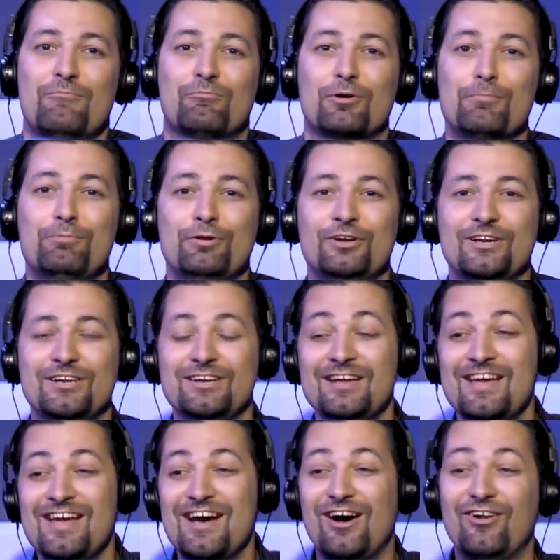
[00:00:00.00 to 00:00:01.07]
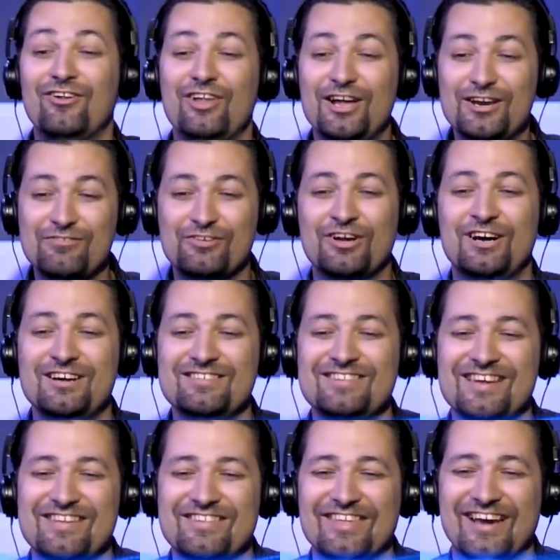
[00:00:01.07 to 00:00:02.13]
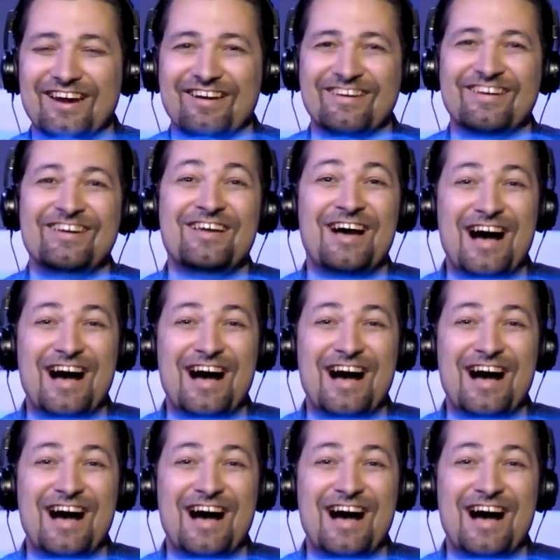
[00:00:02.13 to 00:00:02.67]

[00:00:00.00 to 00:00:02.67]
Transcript: We're putting a lot of content there.